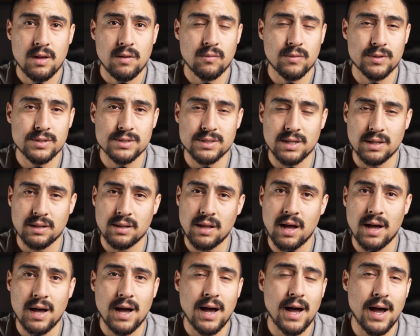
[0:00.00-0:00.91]
was a
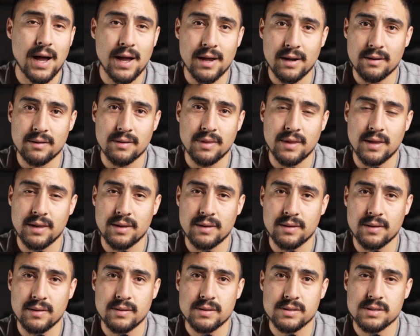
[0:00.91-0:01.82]
lot higher
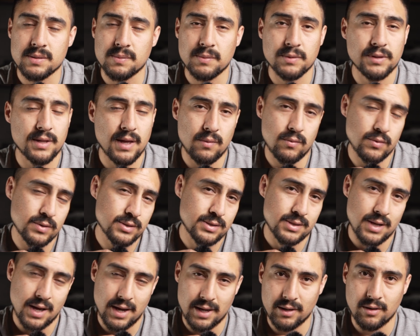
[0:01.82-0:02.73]
than someone that was
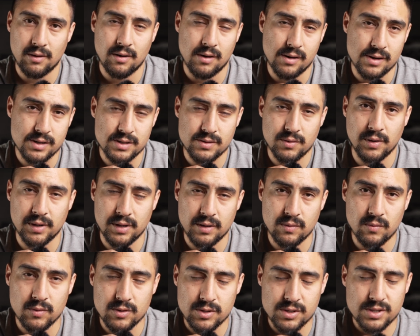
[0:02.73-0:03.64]
not
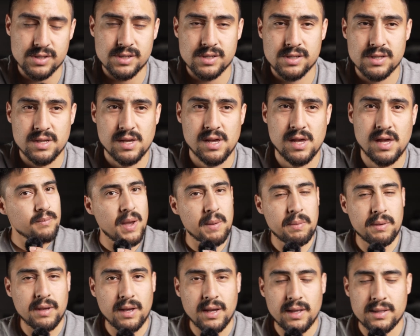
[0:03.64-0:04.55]
incarcerated, which is
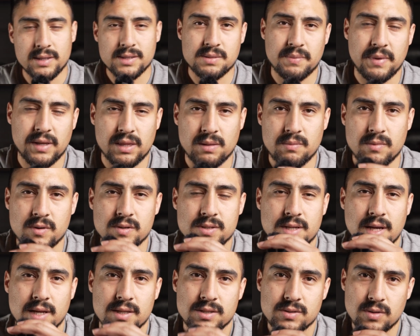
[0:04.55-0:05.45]
maybe doesn't make the most
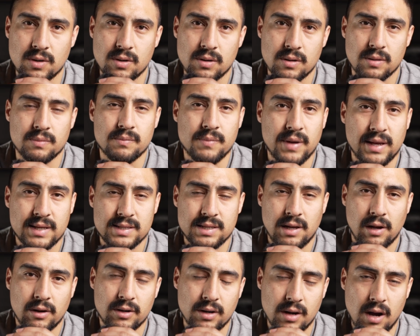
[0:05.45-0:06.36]
sense or may
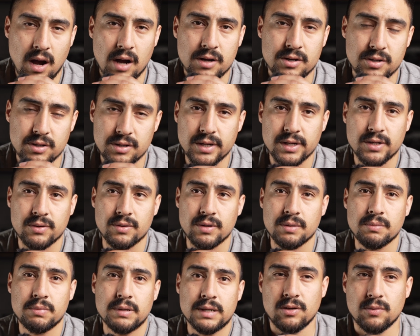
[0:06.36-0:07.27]
sound contradictory,
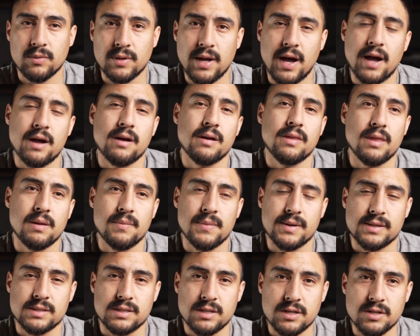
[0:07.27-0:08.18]
but you would hire them
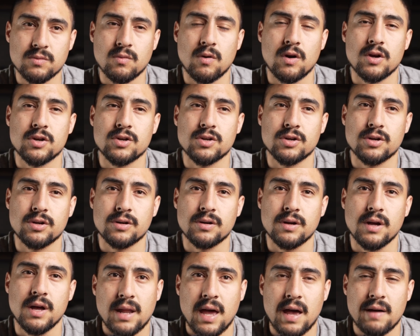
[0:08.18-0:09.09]
as
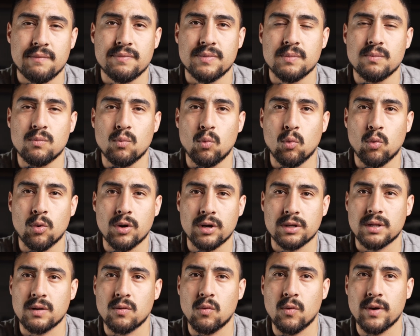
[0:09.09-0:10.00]
dishwasher, have them
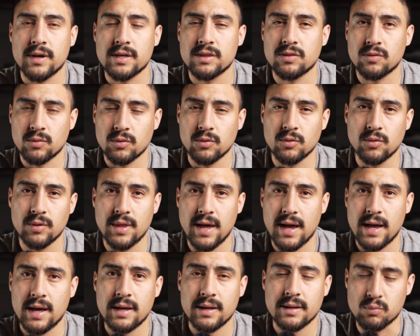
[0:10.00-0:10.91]
work their way through
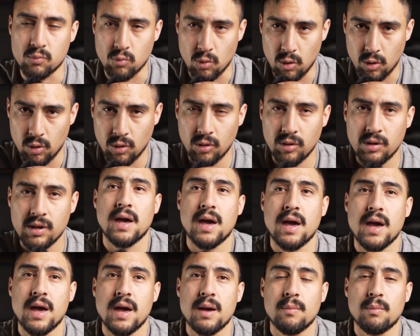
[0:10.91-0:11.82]
that role
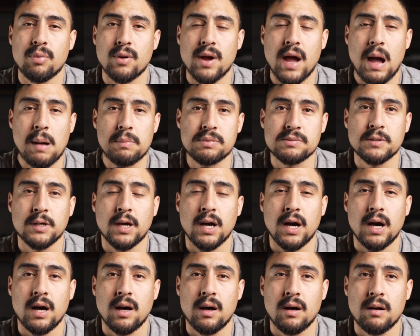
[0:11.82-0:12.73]
and perhaps
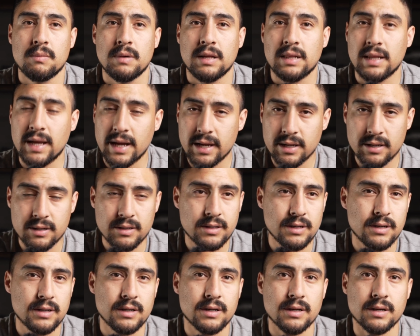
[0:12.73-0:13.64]
become a line
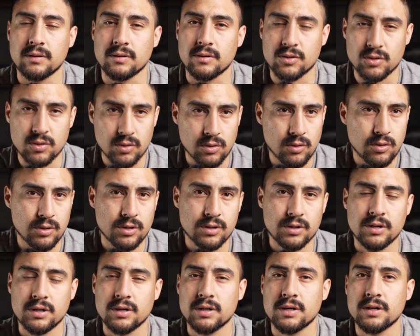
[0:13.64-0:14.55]
cook, short order
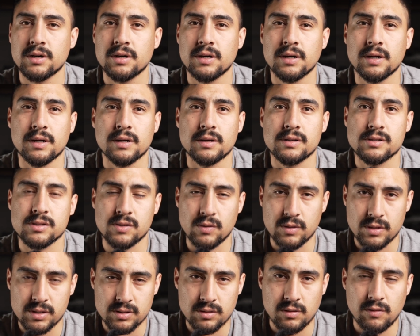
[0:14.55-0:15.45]
cook, so
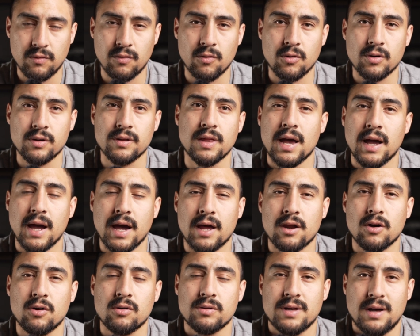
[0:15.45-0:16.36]
on and so forth, and
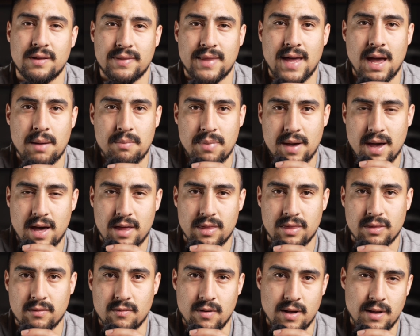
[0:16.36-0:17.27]
kind of go down that
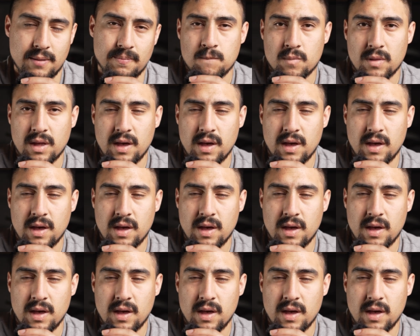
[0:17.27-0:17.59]
path, right?